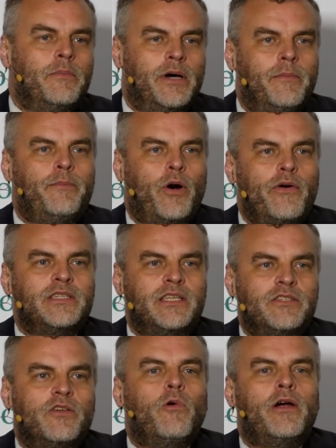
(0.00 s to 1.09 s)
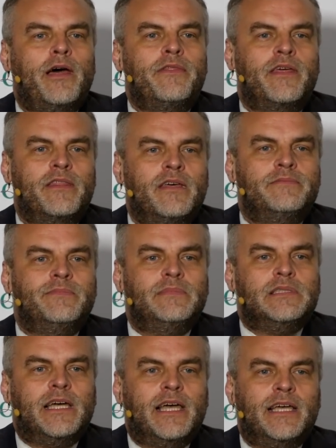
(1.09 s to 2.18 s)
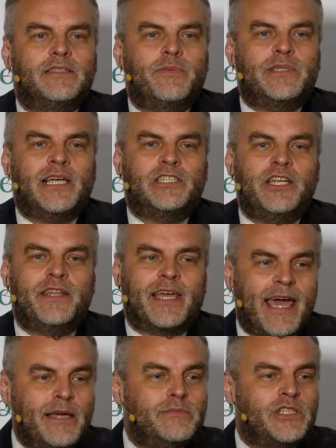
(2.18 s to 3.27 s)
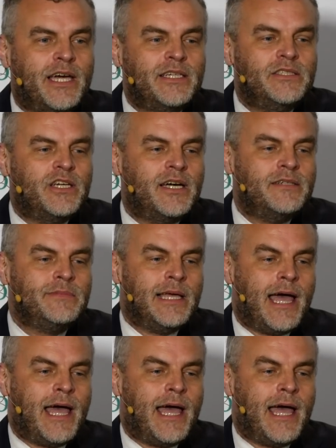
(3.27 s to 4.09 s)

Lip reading: But Boris is the one I think that is potentially the game changer,